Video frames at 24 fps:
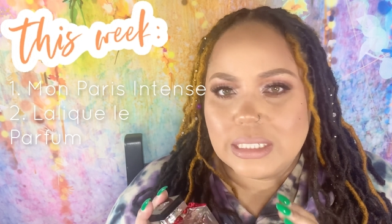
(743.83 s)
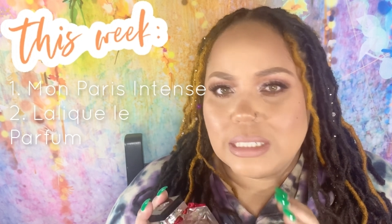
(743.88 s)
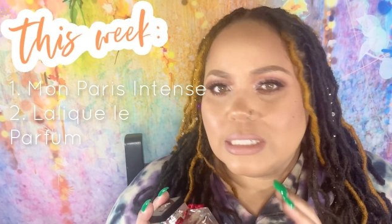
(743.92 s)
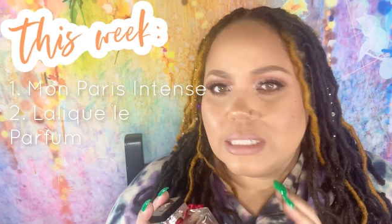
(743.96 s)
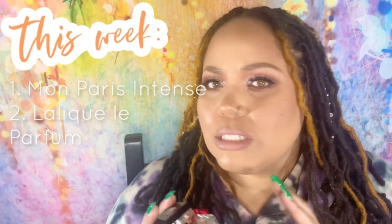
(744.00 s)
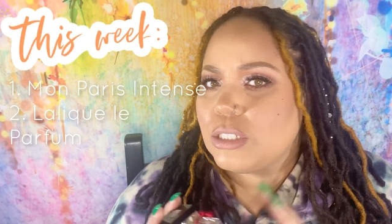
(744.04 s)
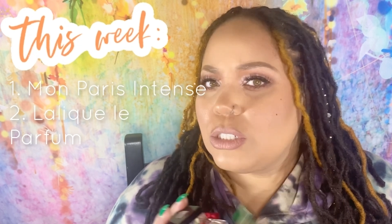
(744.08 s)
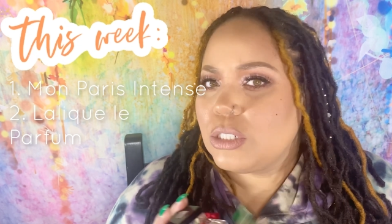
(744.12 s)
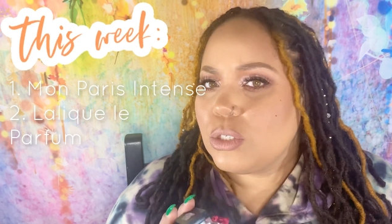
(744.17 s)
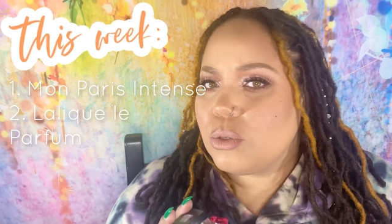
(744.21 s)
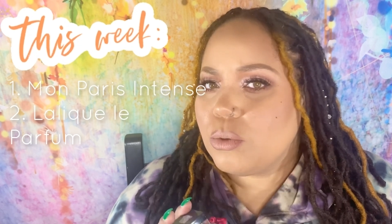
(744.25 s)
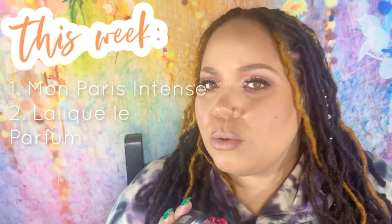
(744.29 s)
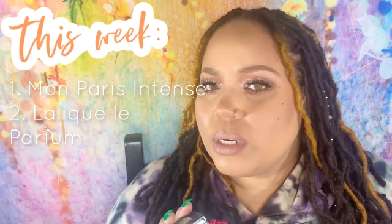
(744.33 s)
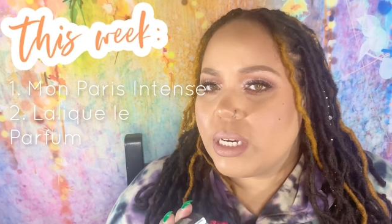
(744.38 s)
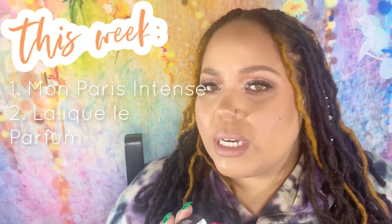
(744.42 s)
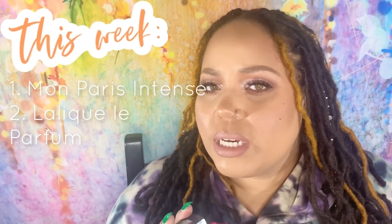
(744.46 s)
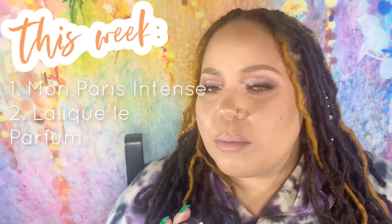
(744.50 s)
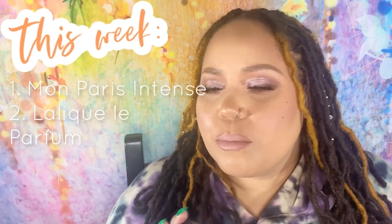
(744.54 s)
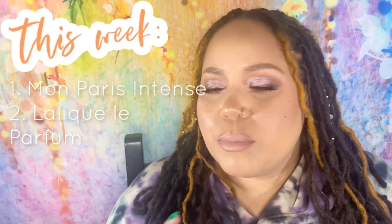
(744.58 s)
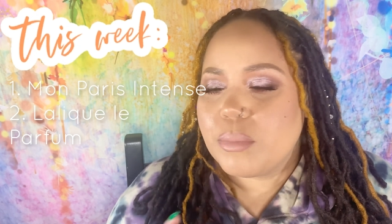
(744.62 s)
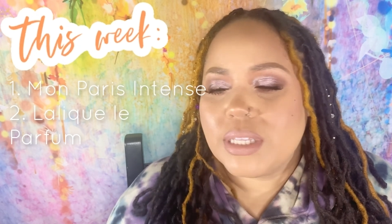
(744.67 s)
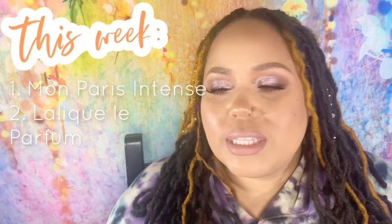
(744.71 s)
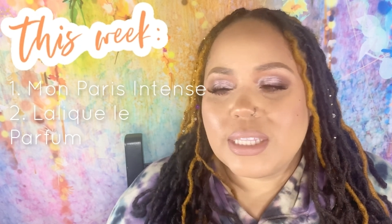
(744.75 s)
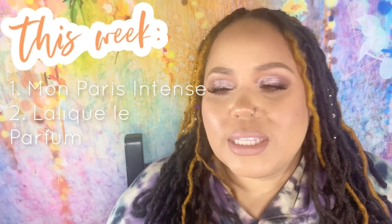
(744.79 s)
do
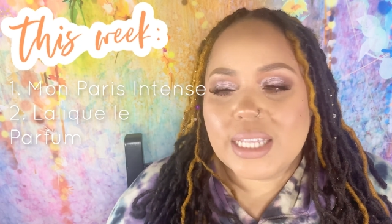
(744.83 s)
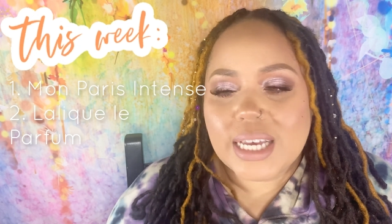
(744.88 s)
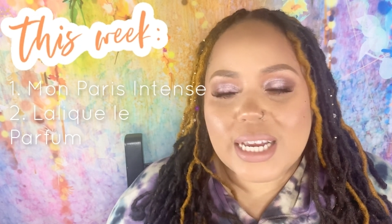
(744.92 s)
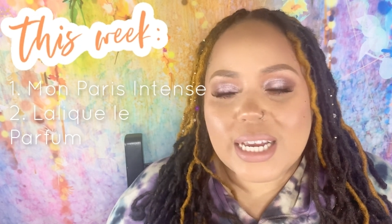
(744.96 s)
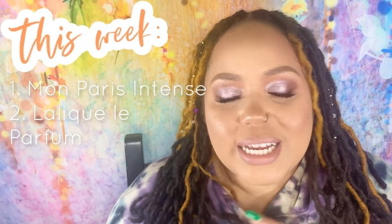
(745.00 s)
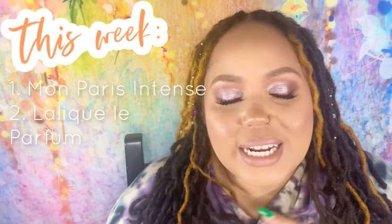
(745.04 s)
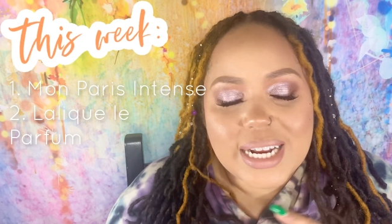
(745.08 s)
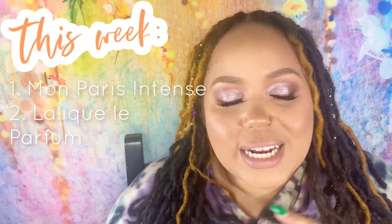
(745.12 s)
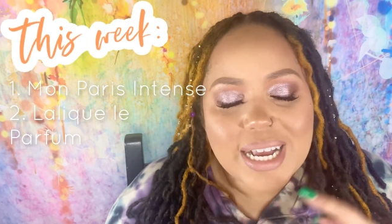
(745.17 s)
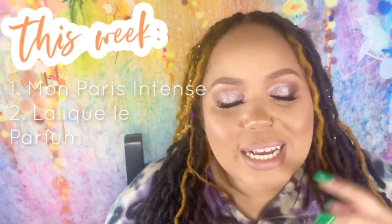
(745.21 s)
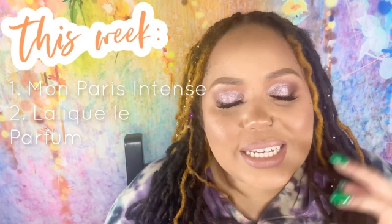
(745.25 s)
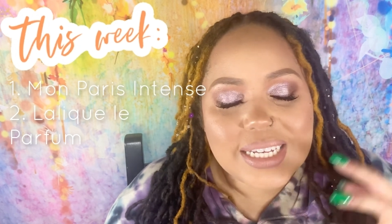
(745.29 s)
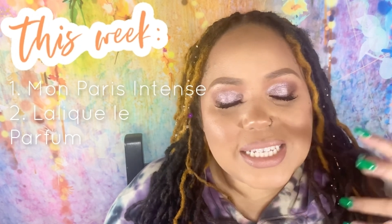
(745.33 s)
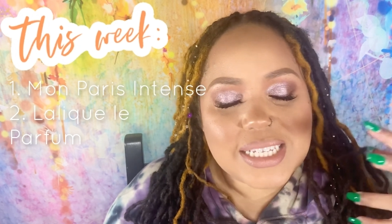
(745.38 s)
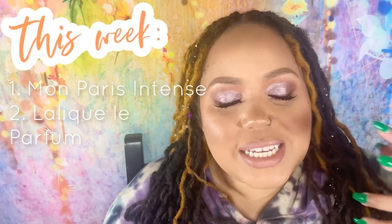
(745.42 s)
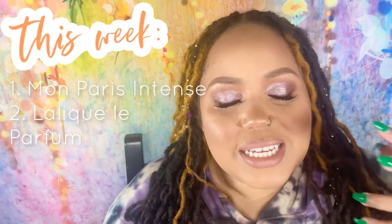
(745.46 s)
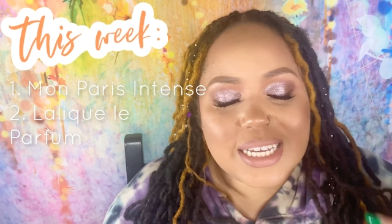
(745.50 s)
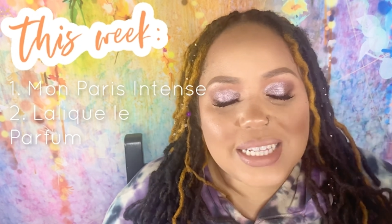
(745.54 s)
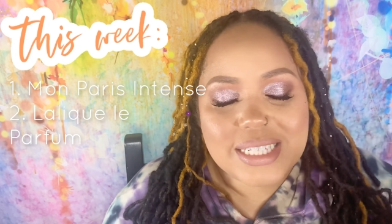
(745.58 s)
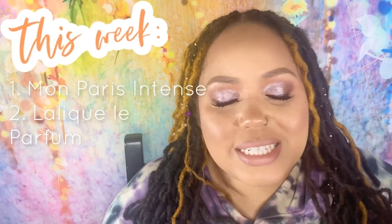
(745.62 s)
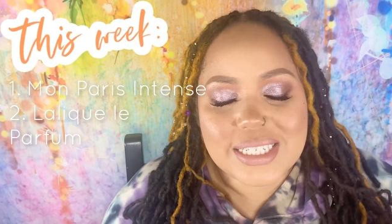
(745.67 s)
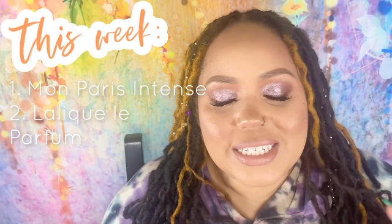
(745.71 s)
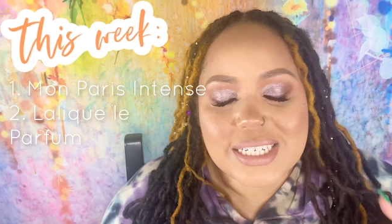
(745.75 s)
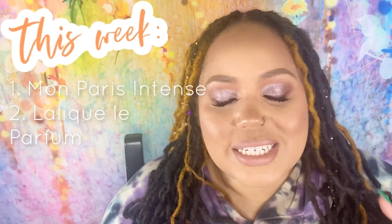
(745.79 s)
it. But then I
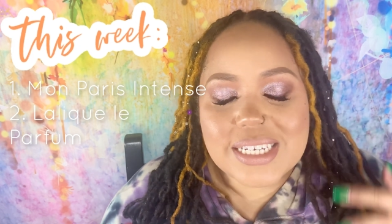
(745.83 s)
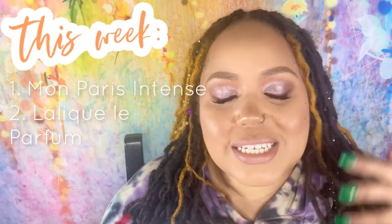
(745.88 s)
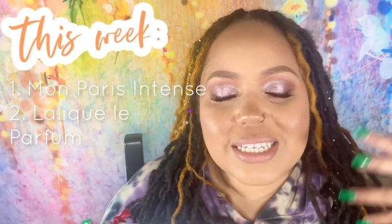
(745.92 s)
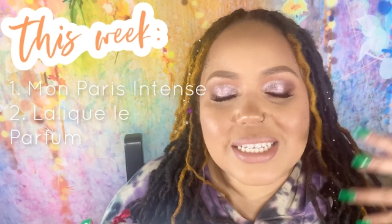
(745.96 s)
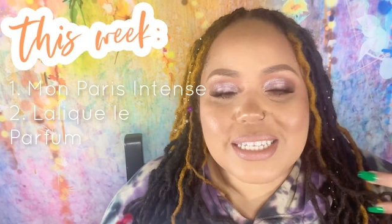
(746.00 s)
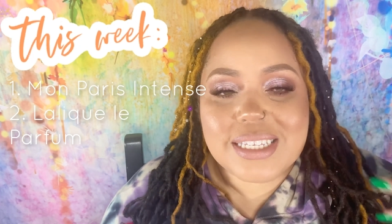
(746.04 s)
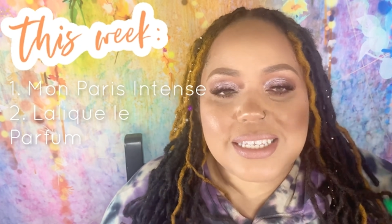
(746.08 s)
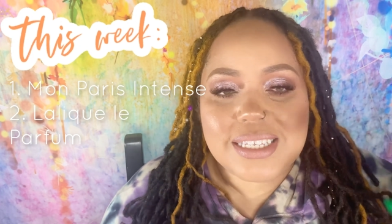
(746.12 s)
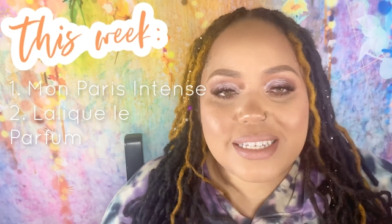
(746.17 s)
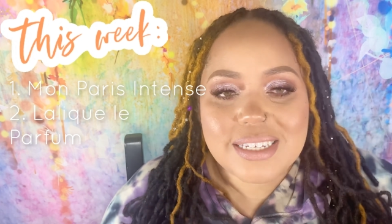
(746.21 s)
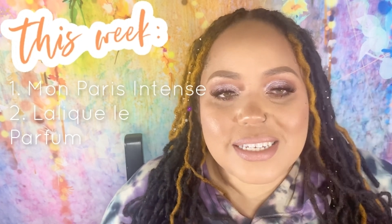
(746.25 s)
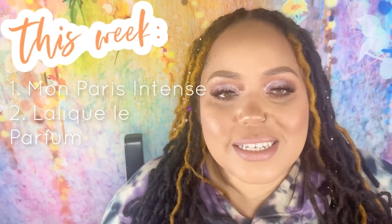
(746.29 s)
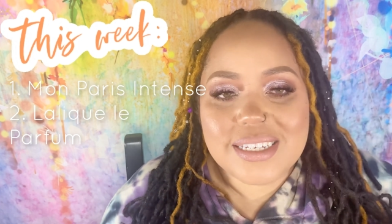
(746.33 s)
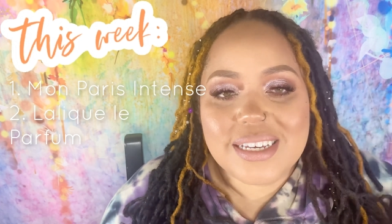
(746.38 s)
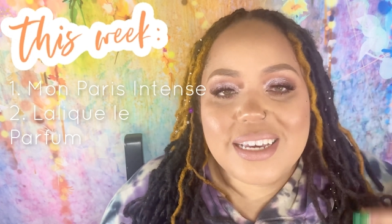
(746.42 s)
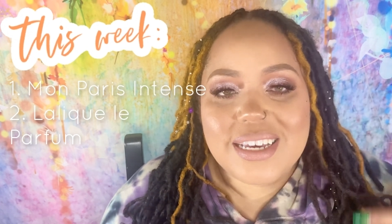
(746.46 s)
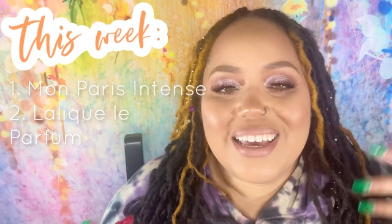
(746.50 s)
said, just